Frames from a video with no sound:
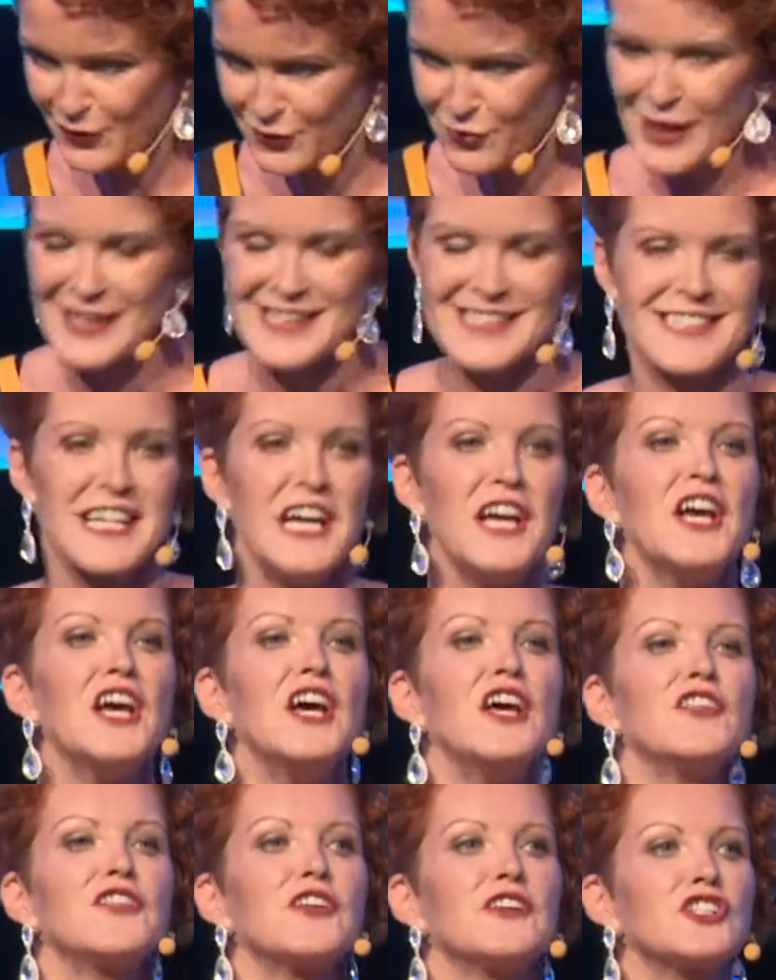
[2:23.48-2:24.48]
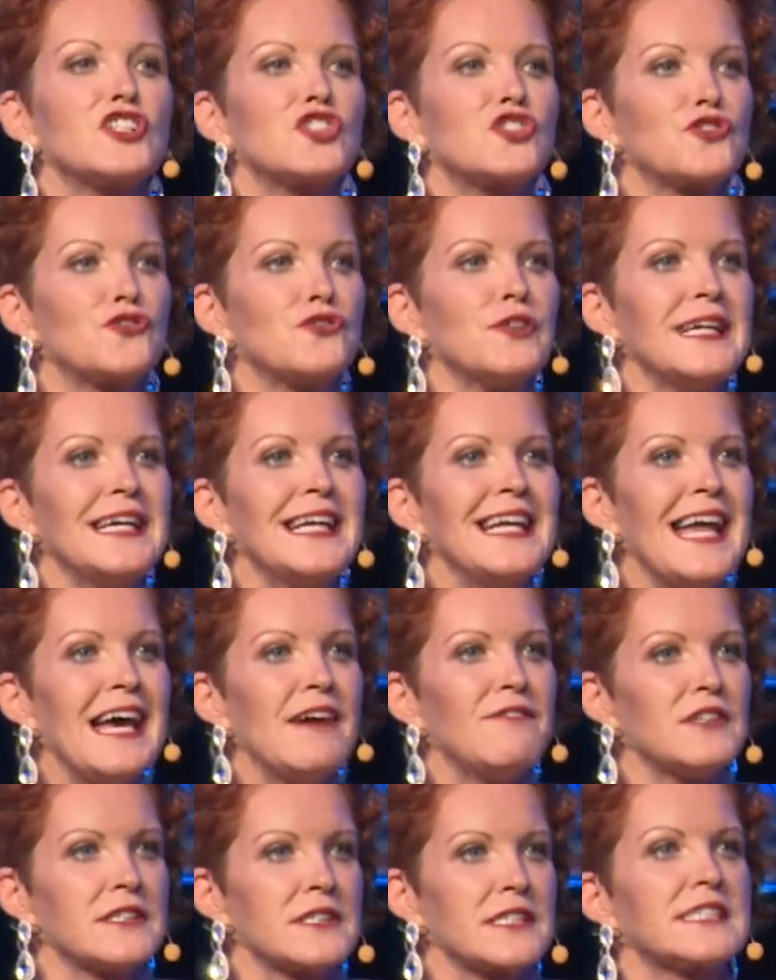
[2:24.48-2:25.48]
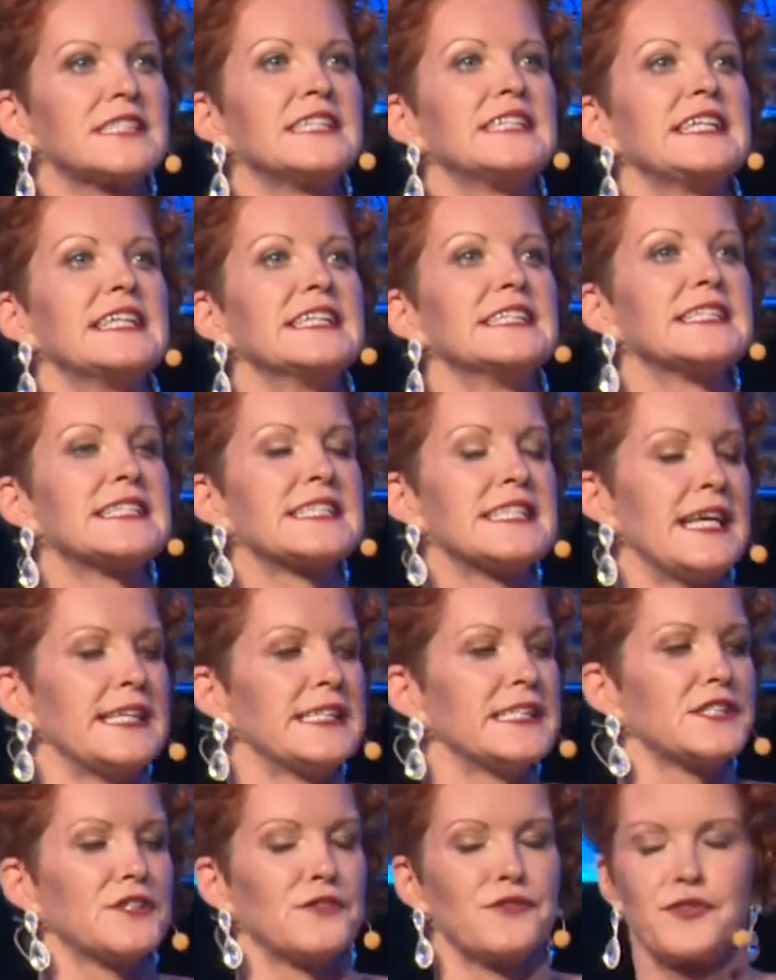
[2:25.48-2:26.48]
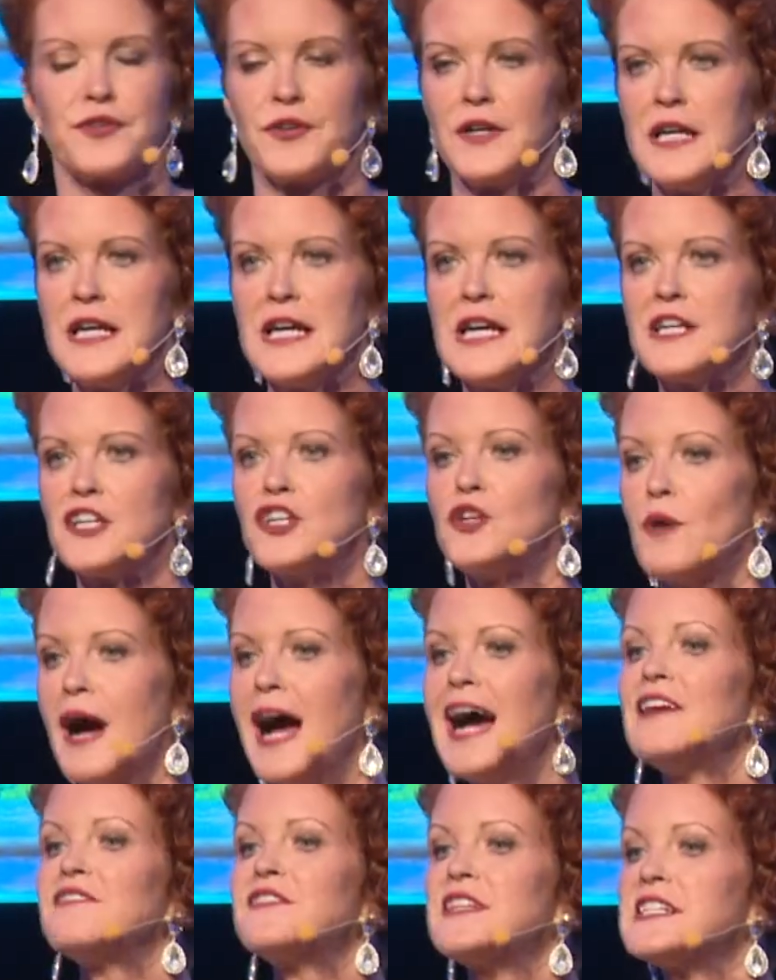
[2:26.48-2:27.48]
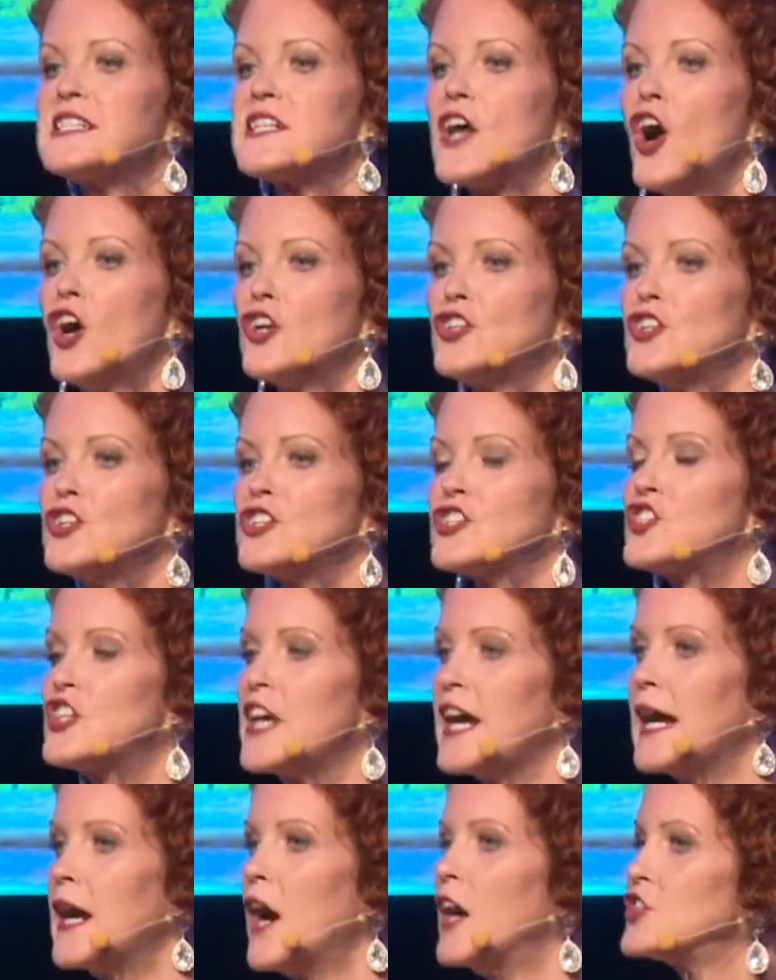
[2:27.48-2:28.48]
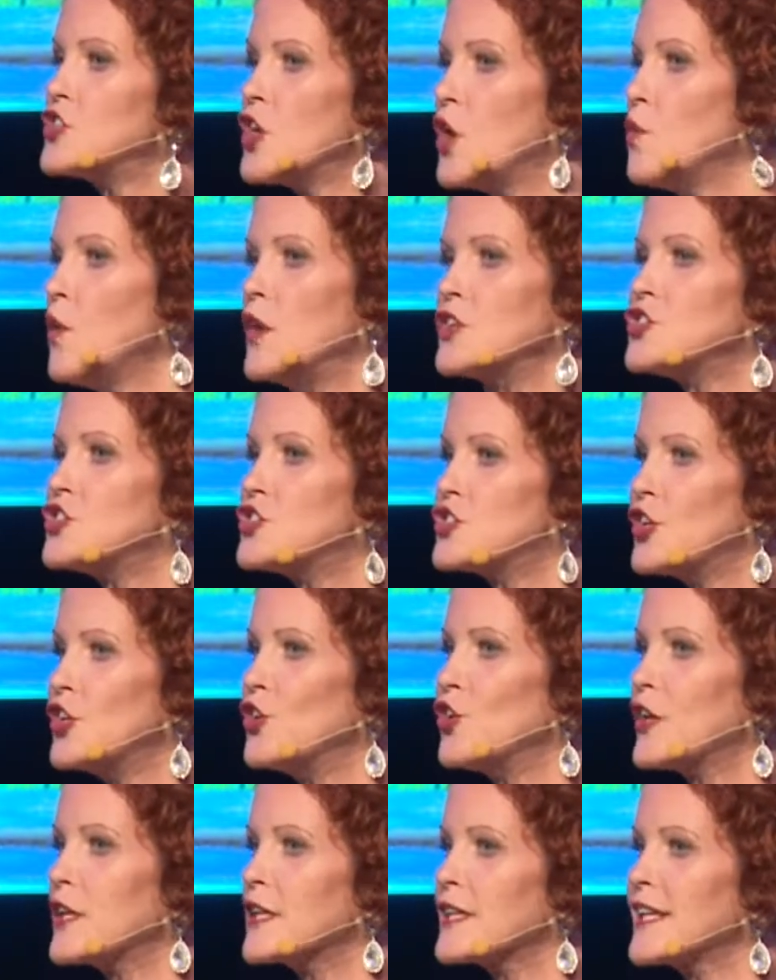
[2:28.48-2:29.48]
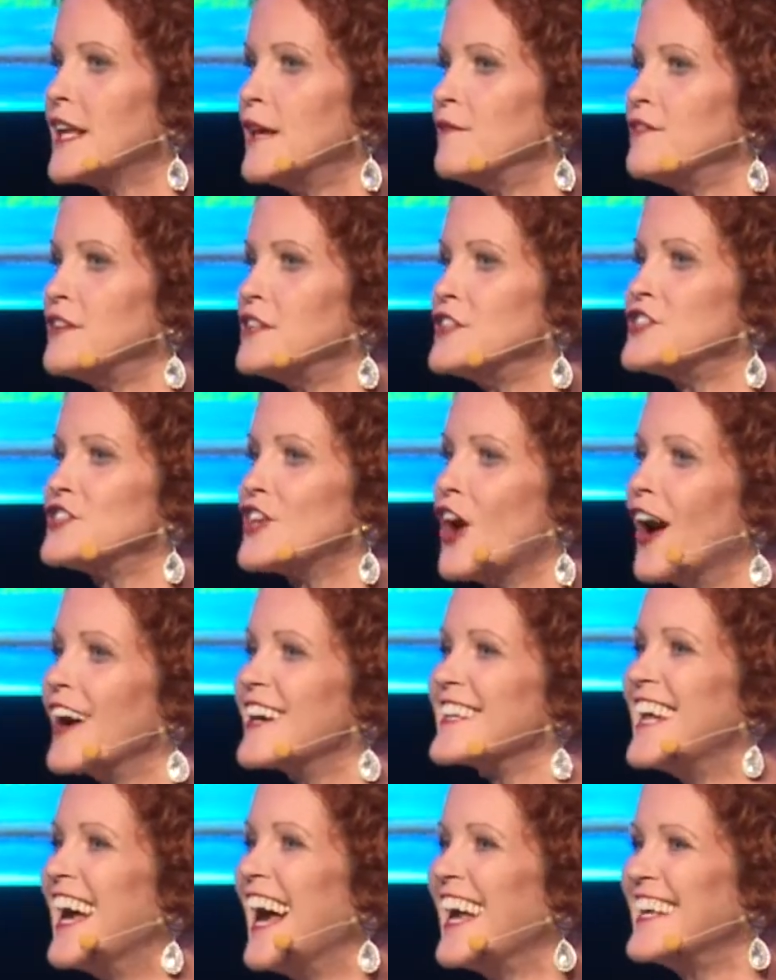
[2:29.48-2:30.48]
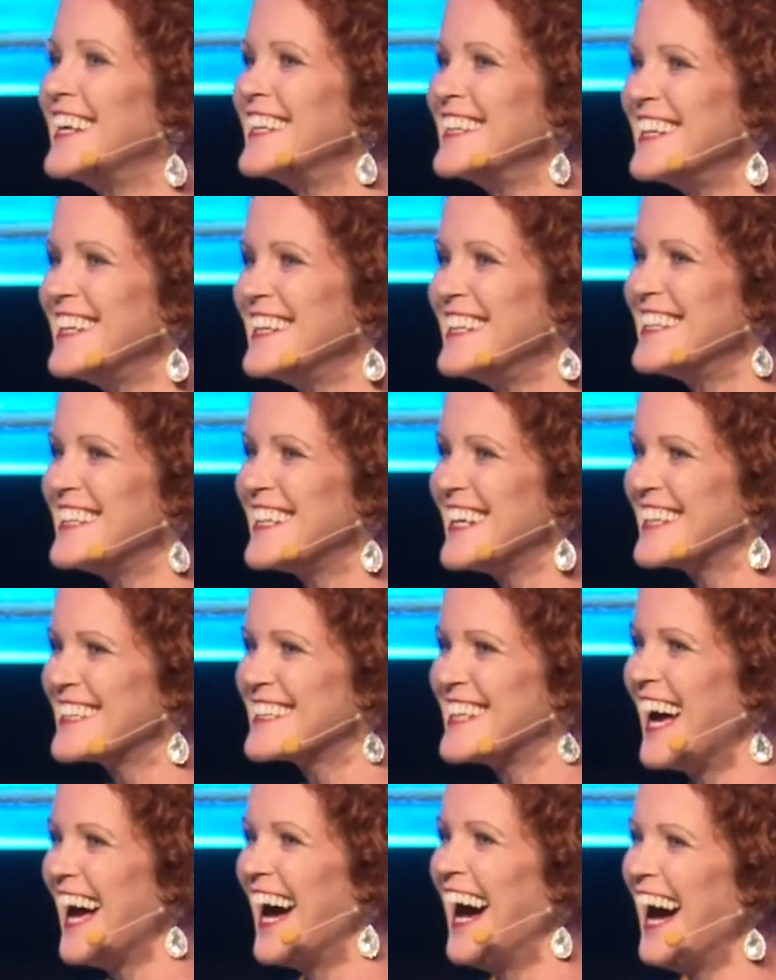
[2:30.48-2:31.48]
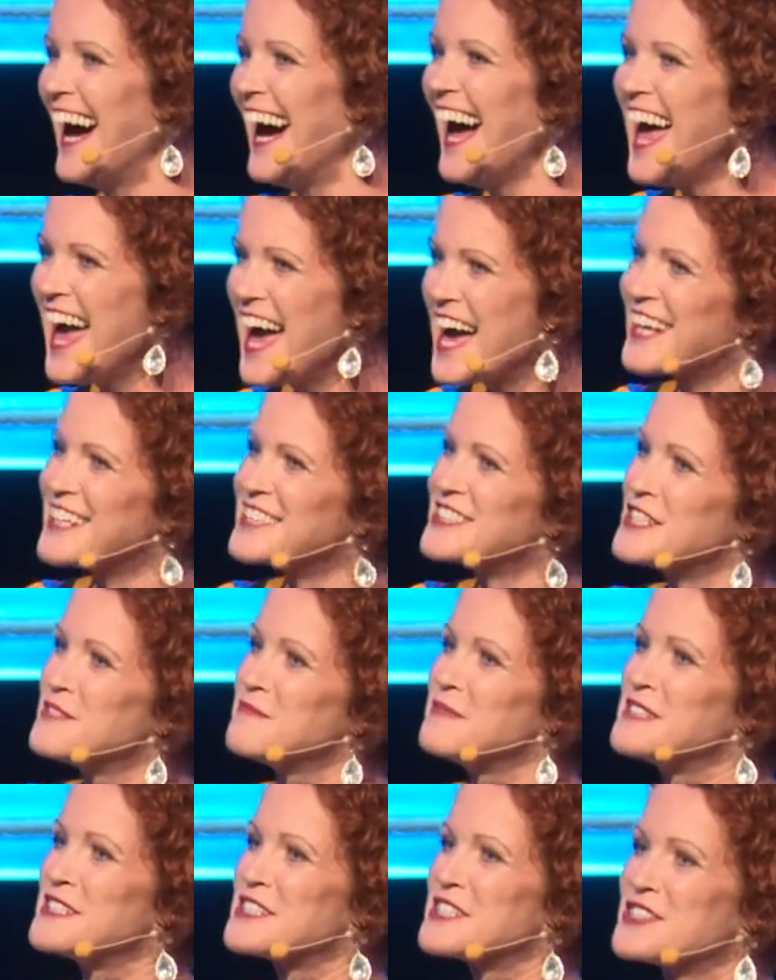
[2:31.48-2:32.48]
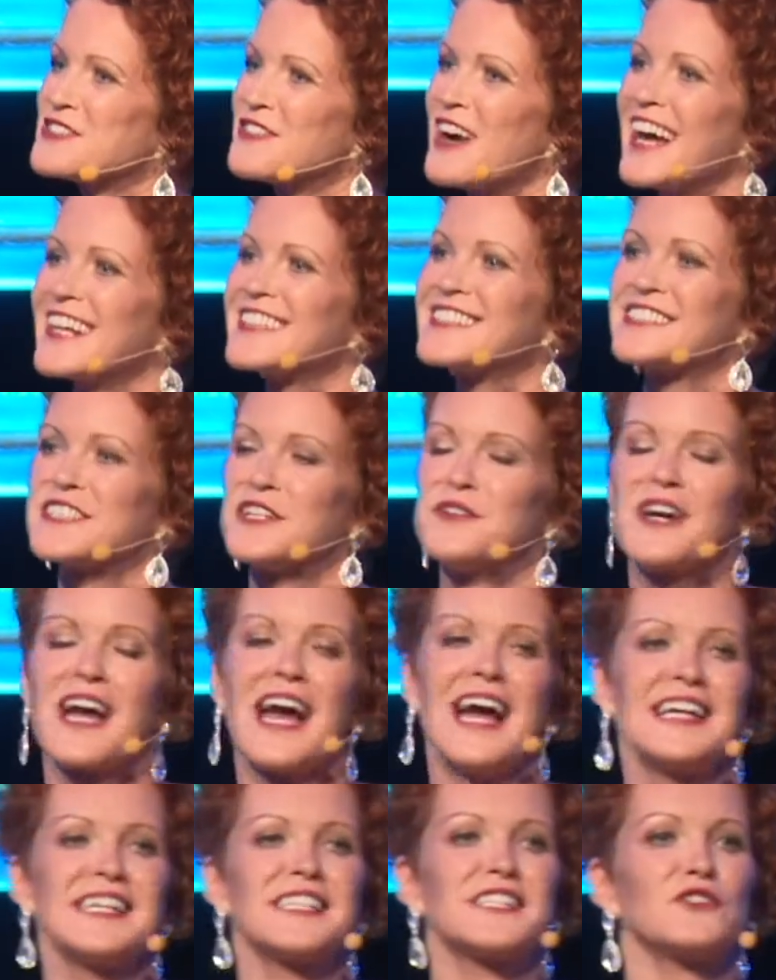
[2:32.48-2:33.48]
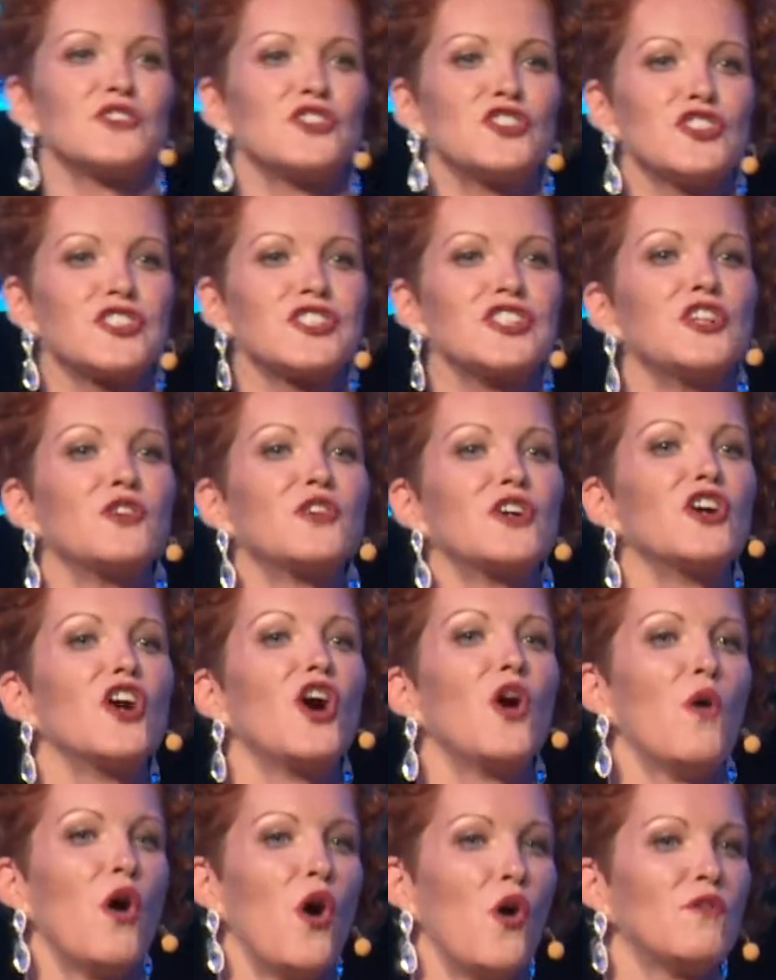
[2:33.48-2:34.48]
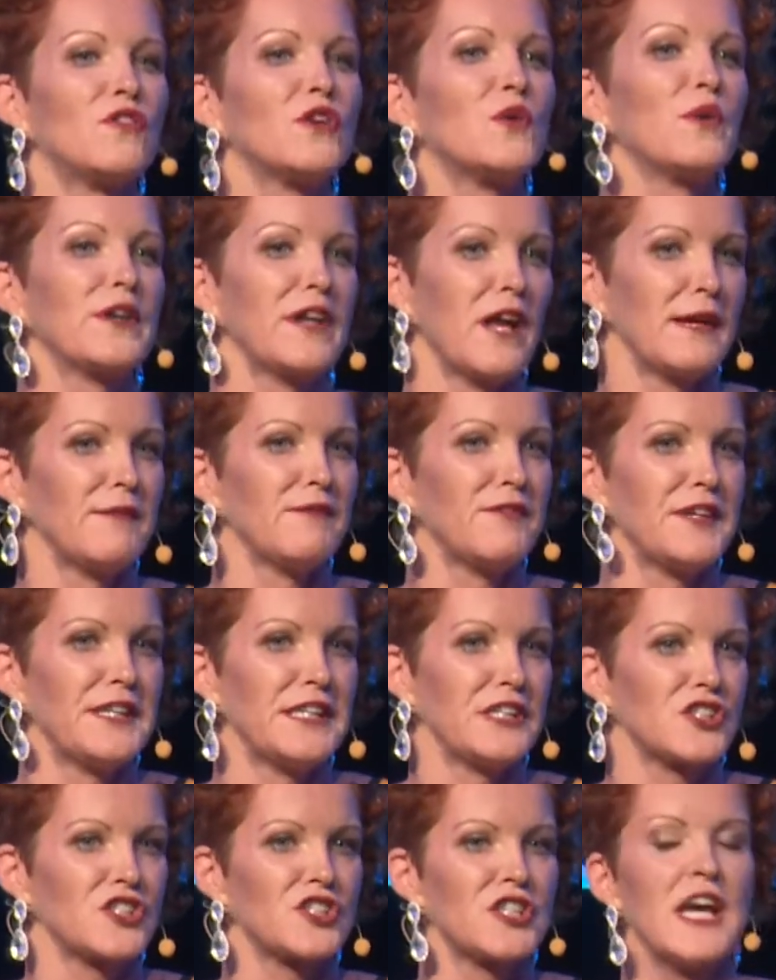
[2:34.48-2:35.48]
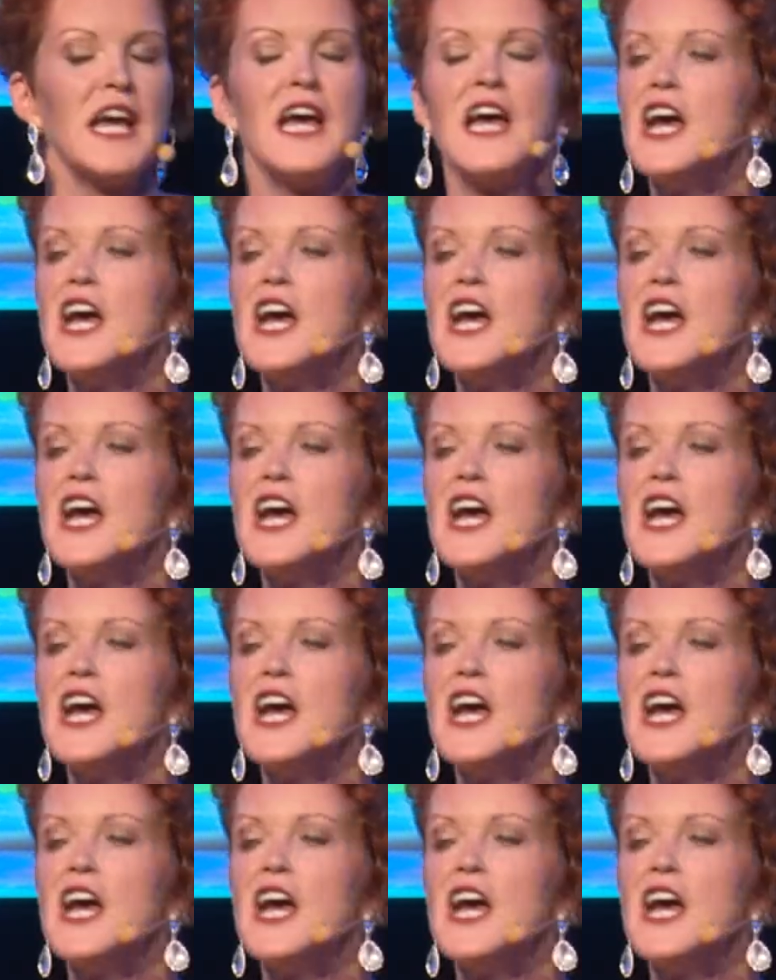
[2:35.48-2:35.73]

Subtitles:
Great. There's three levels to the incentive. You have this on your chair. I don't want you to look at it till I'm finished talking. You nearly did, because you'll be distracted, okay? So just so you can go over it when I'm finished.